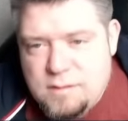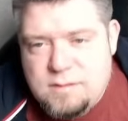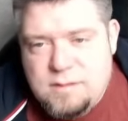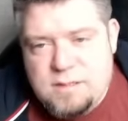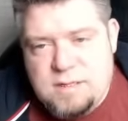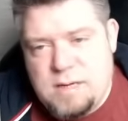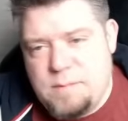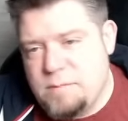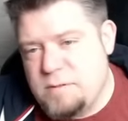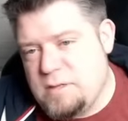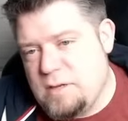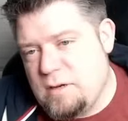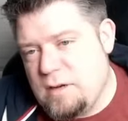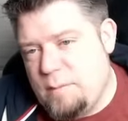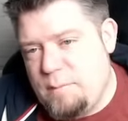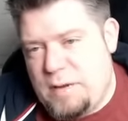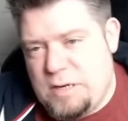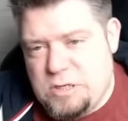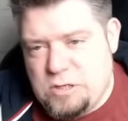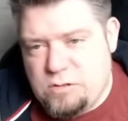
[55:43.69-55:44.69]
So demons don't
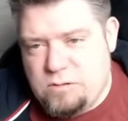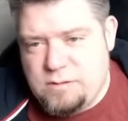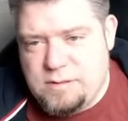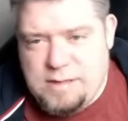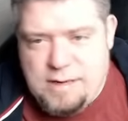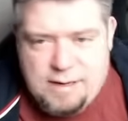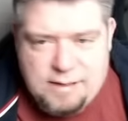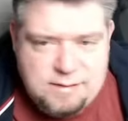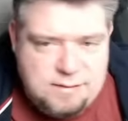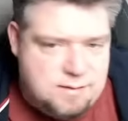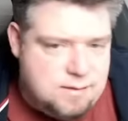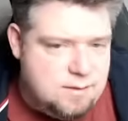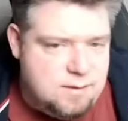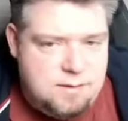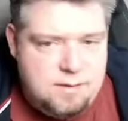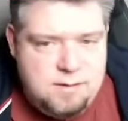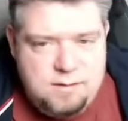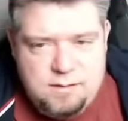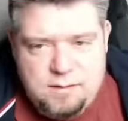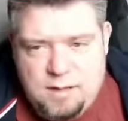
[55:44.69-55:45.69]
like magical attacks,
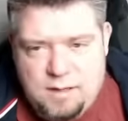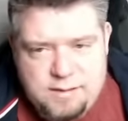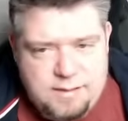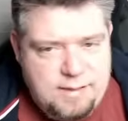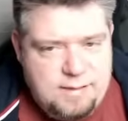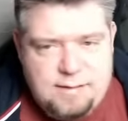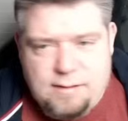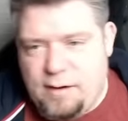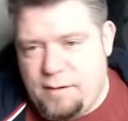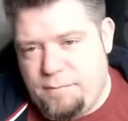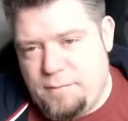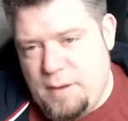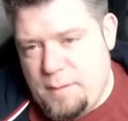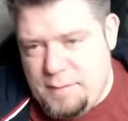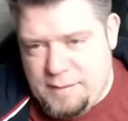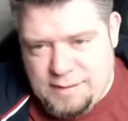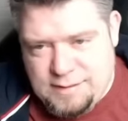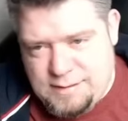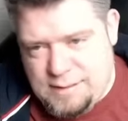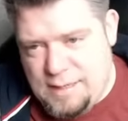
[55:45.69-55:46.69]
undead don't like
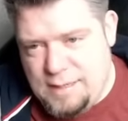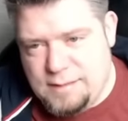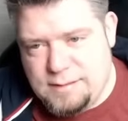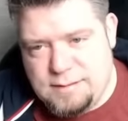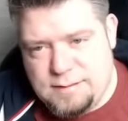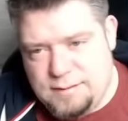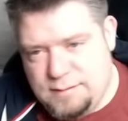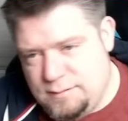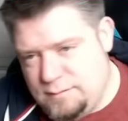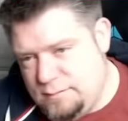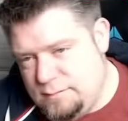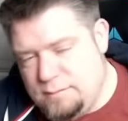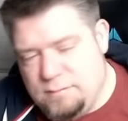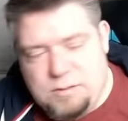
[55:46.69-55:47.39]
flaming attacks,